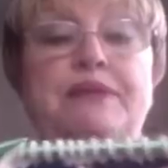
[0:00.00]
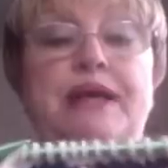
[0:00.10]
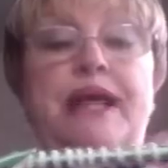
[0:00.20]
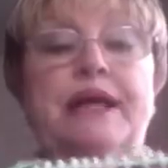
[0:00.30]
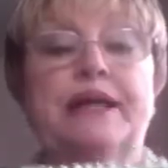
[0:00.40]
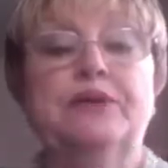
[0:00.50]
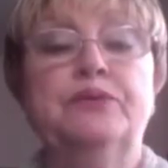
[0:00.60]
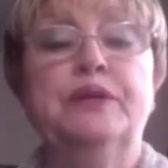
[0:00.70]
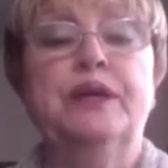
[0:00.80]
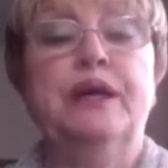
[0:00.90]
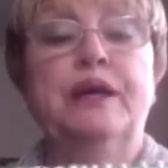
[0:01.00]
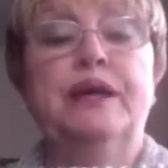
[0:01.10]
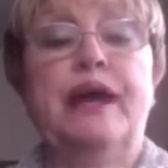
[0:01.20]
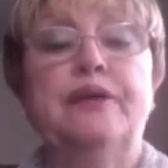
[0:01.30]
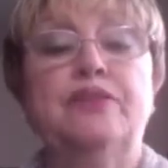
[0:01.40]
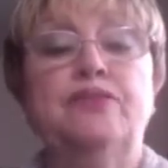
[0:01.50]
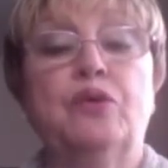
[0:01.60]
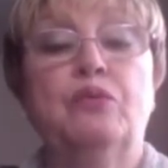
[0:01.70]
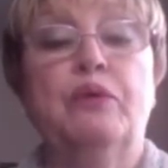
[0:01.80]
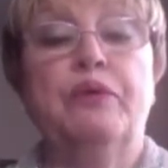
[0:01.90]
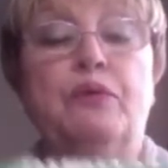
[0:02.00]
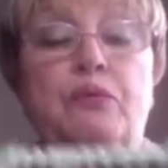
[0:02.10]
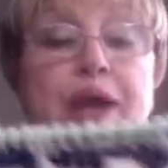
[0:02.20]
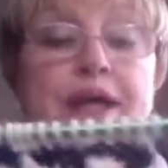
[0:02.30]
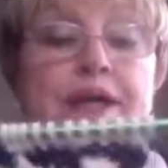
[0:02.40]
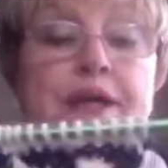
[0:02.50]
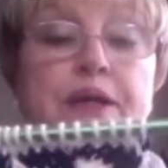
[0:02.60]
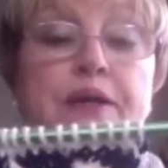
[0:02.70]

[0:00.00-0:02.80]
that I could cast on with a red,